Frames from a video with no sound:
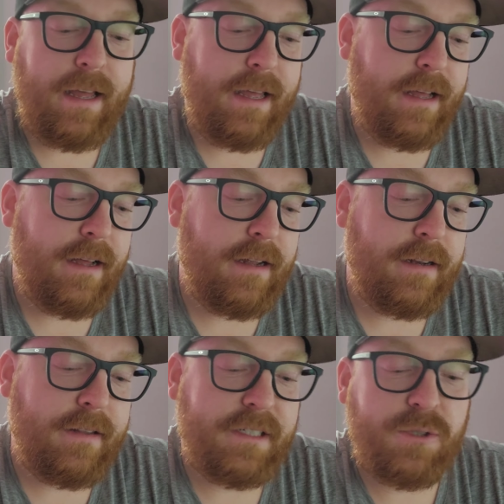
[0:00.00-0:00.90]

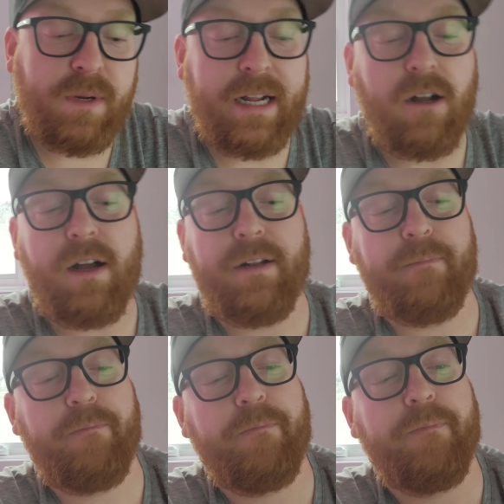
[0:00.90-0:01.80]
and this is what I
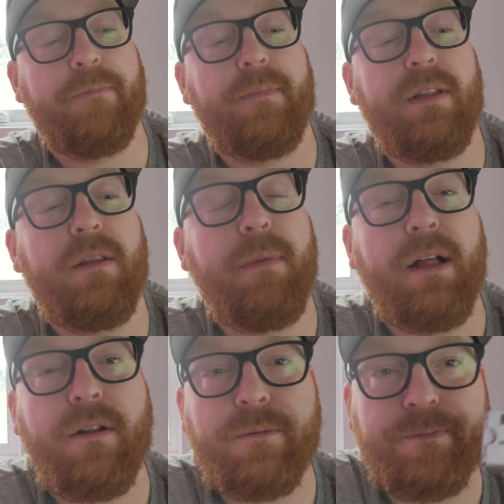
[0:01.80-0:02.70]
got in the
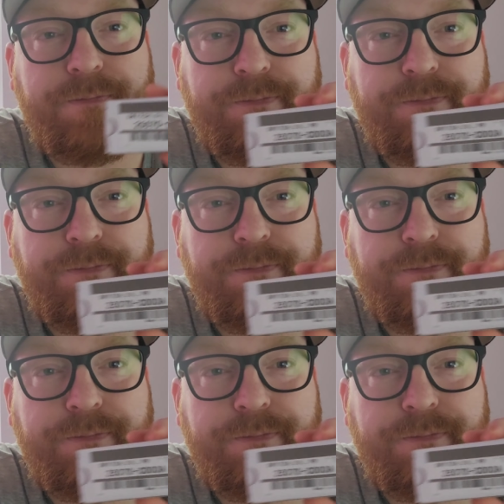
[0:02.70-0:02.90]
mail.